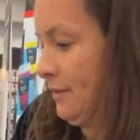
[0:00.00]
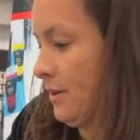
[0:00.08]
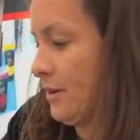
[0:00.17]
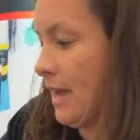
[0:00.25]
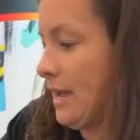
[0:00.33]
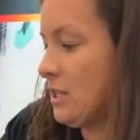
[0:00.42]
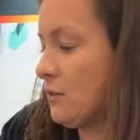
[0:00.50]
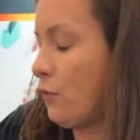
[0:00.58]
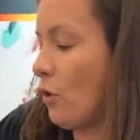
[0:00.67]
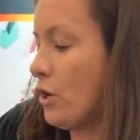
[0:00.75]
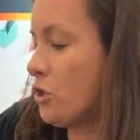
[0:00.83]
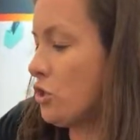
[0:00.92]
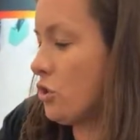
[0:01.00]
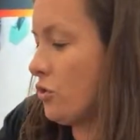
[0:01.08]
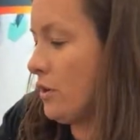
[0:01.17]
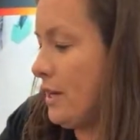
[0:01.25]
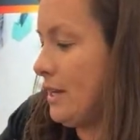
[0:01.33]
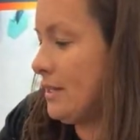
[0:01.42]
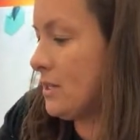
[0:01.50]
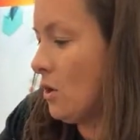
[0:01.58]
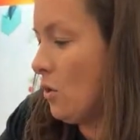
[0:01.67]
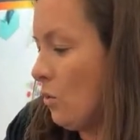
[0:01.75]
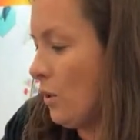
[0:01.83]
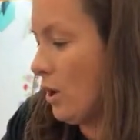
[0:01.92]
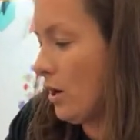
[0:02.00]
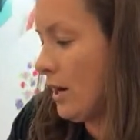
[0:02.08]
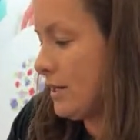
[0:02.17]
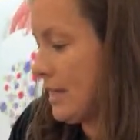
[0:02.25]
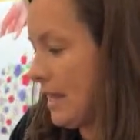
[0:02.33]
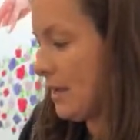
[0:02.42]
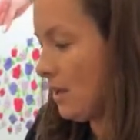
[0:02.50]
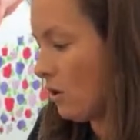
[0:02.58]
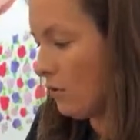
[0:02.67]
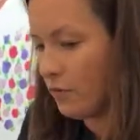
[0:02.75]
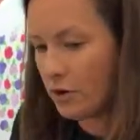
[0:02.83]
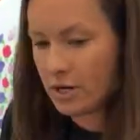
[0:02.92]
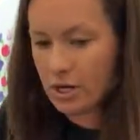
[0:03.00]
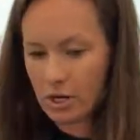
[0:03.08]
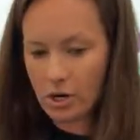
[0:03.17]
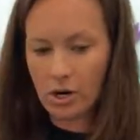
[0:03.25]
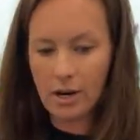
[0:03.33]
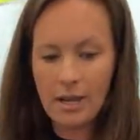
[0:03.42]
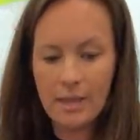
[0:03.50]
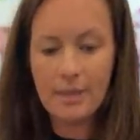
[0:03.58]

Okay, it's 400 degrees. You're gonna take it over here.